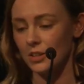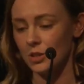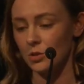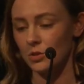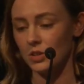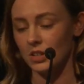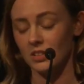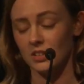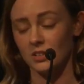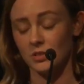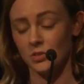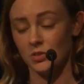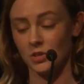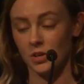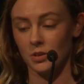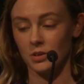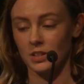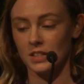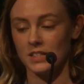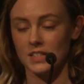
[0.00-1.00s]
you can
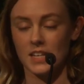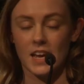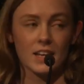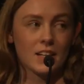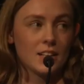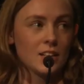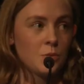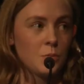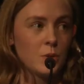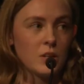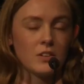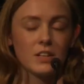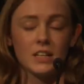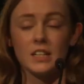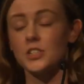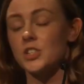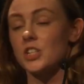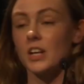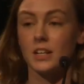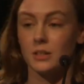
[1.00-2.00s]
control exactly where
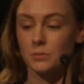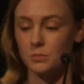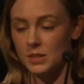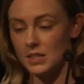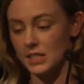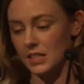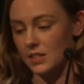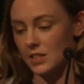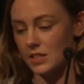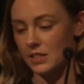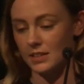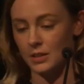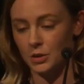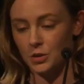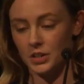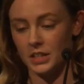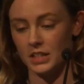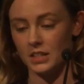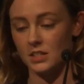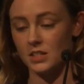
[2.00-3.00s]
each item sits in the
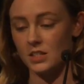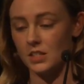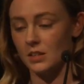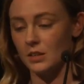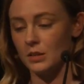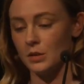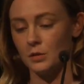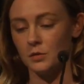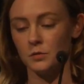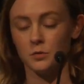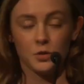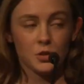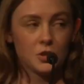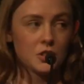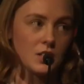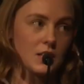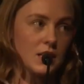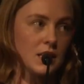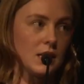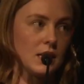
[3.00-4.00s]
grid,
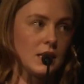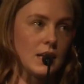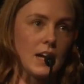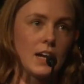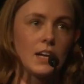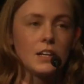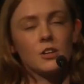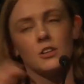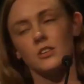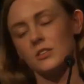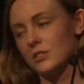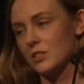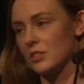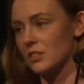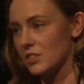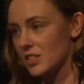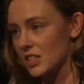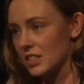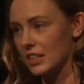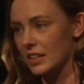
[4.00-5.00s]
vertically and
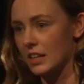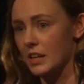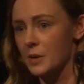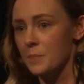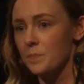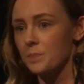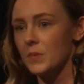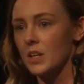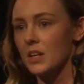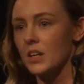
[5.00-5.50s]
horizontally,